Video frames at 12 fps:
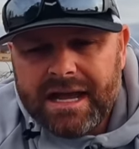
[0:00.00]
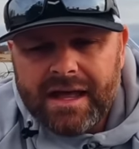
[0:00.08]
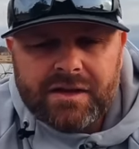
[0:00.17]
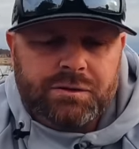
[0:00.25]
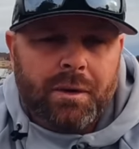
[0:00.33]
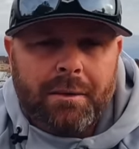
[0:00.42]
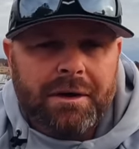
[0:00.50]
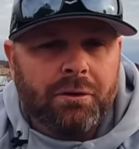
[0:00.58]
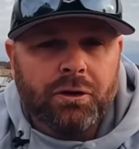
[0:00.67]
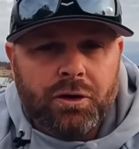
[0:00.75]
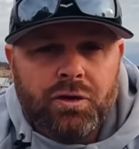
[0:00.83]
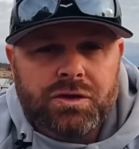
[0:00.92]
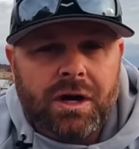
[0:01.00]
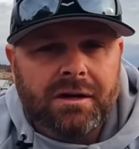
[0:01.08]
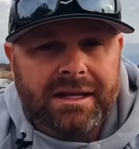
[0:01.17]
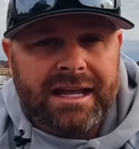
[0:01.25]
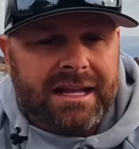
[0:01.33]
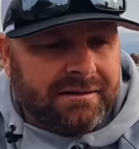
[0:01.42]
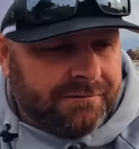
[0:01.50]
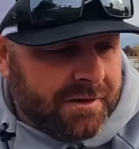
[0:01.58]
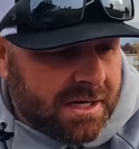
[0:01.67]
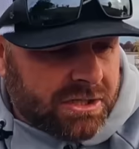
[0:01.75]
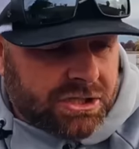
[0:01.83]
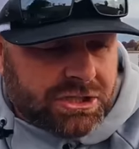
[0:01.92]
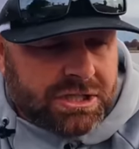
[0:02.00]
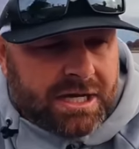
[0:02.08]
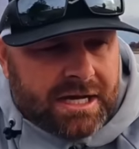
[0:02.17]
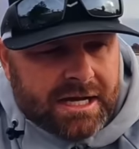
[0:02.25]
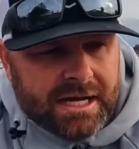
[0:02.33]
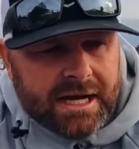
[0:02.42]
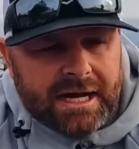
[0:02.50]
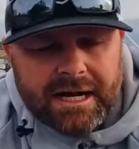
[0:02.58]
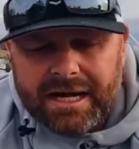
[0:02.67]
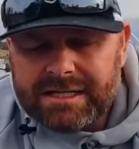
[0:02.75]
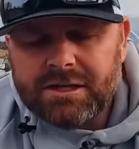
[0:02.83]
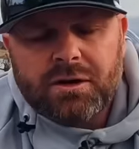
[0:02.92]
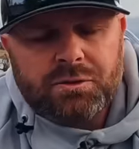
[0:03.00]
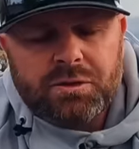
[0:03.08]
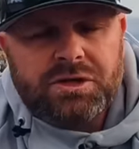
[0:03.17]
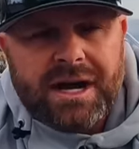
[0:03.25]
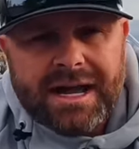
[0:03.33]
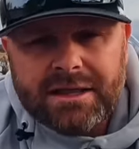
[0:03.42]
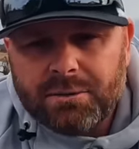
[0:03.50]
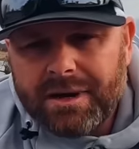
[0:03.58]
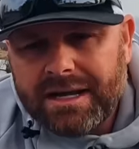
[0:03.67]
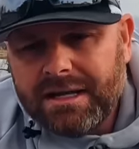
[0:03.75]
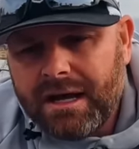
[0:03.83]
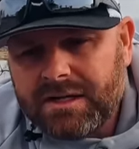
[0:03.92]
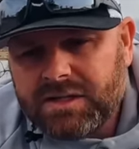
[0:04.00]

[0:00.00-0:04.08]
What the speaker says: and that's why we don't lose hardly any fish as long as we're tying the right knot.